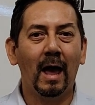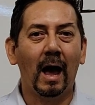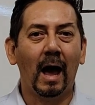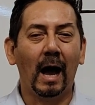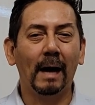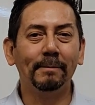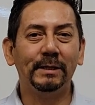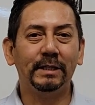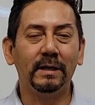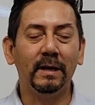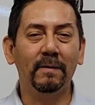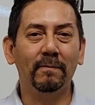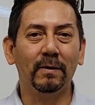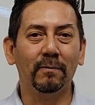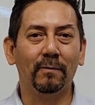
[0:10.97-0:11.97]
I'm
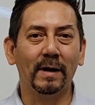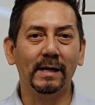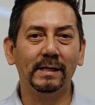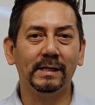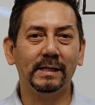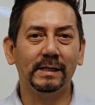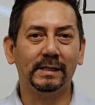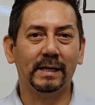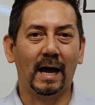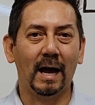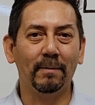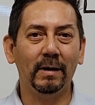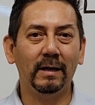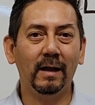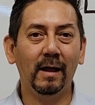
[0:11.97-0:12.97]
Steve with Renesas
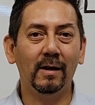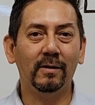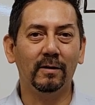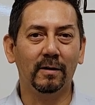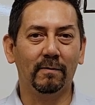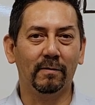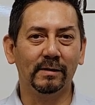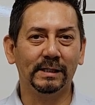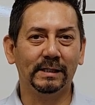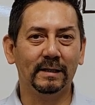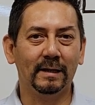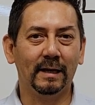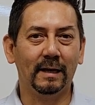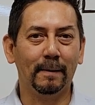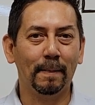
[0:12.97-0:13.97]
Timing
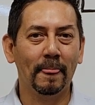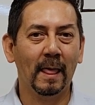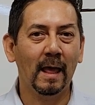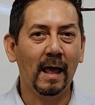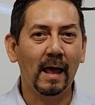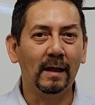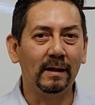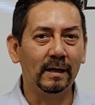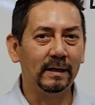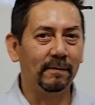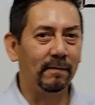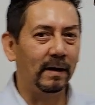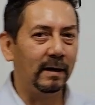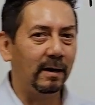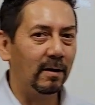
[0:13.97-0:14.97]
University. In this
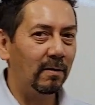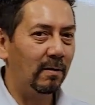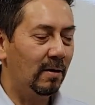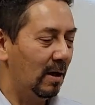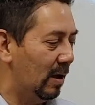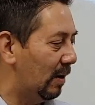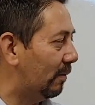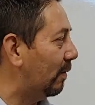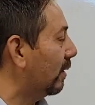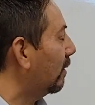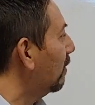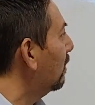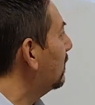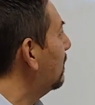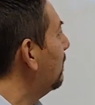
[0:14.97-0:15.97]
video, we're
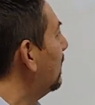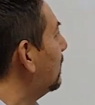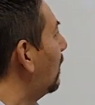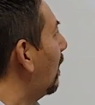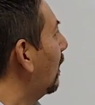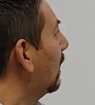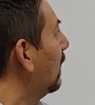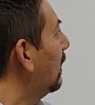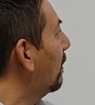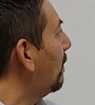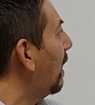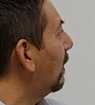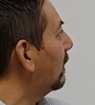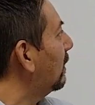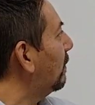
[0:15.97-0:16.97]
going to be talking
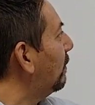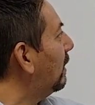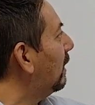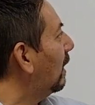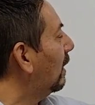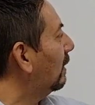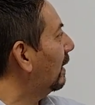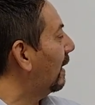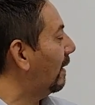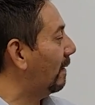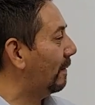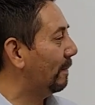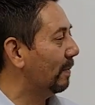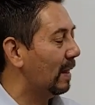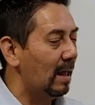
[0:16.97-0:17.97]
about the
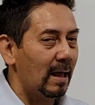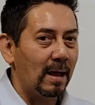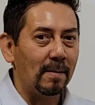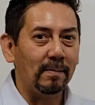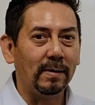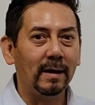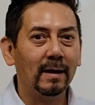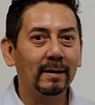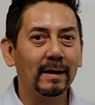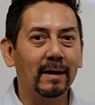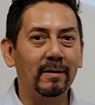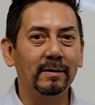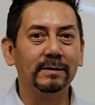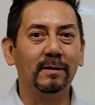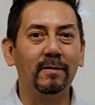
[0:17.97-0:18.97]
PLL.
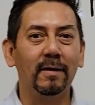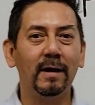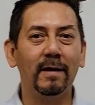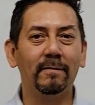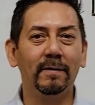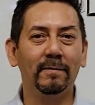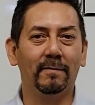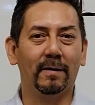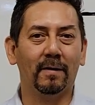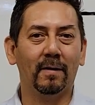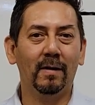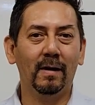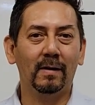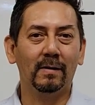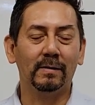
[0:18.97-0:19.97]
PLLs are
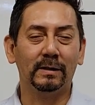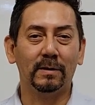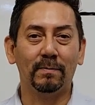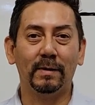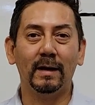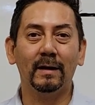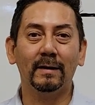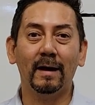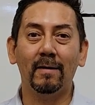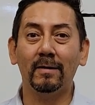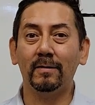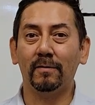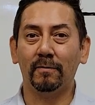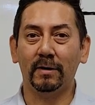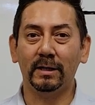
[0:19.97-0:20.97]
everywhere. There's a PLL in
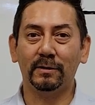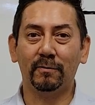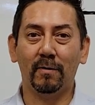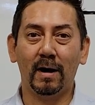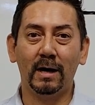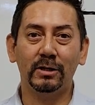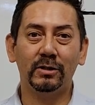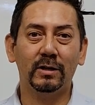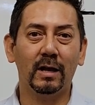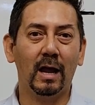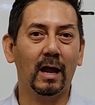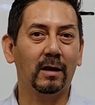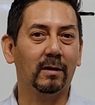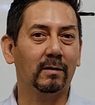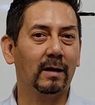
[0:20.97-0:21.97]
your wristwatch,
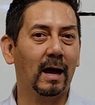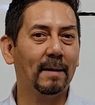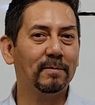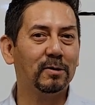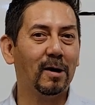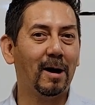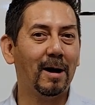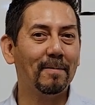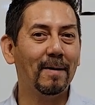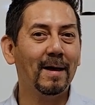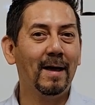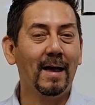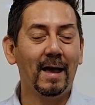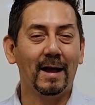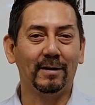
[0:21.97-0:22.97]
in your laptop,
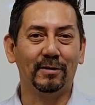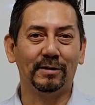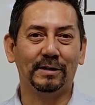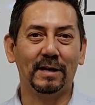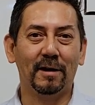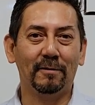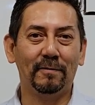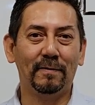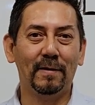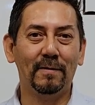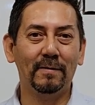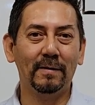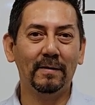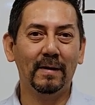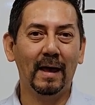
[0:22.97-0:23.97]
in your cell
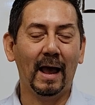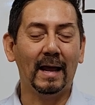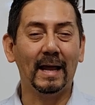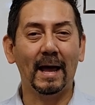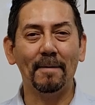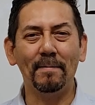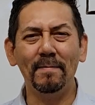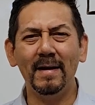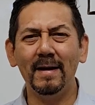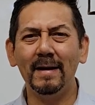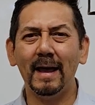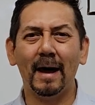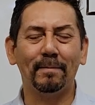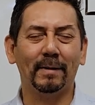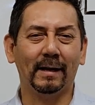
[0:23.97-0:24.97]
phone, and they have
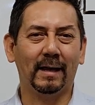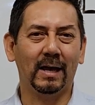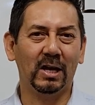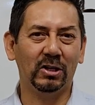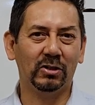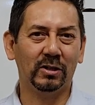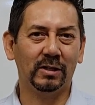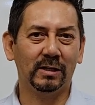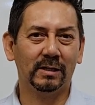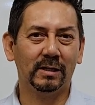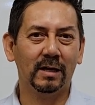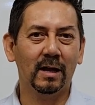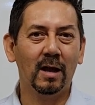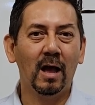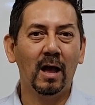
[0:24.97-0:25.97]
many applications.
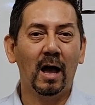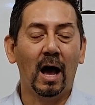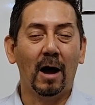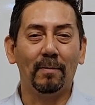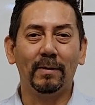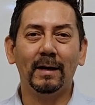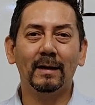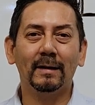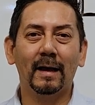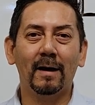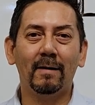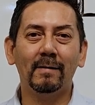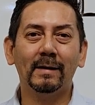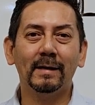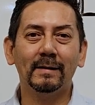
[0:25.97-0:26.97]
A
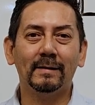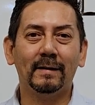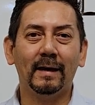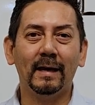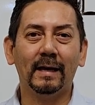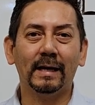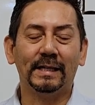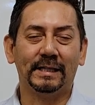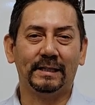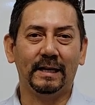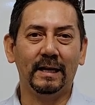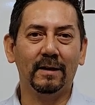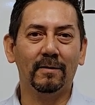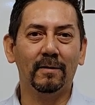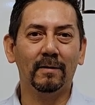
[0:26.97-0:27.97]
PLL can take a
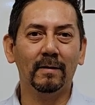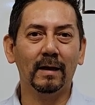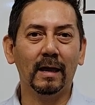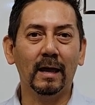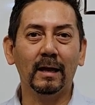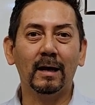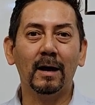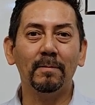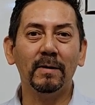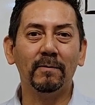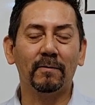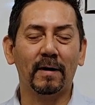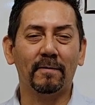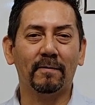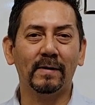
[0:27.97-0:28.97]
single incoming
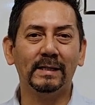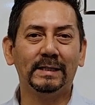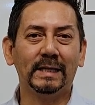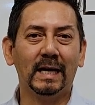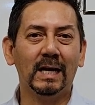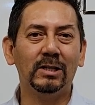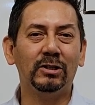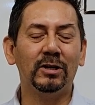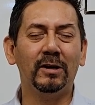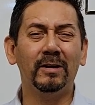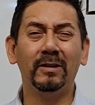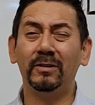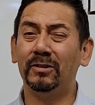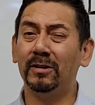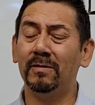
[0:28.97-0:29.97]
reference and
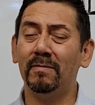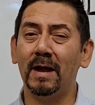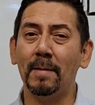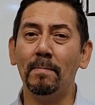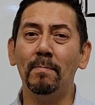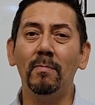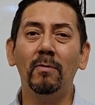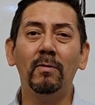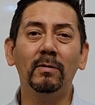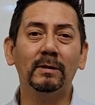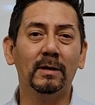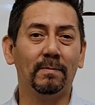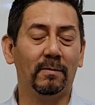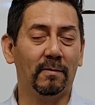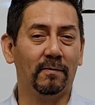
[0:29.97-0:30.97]
generate
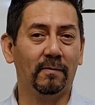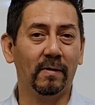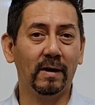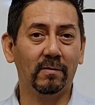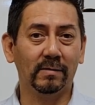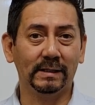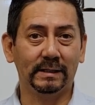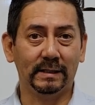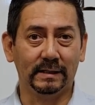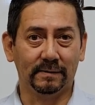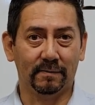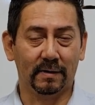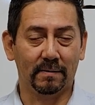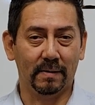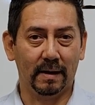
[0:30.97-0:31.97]
multiple frequencies
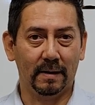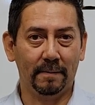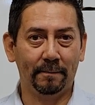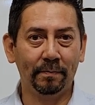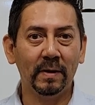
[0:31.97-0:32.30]
from it.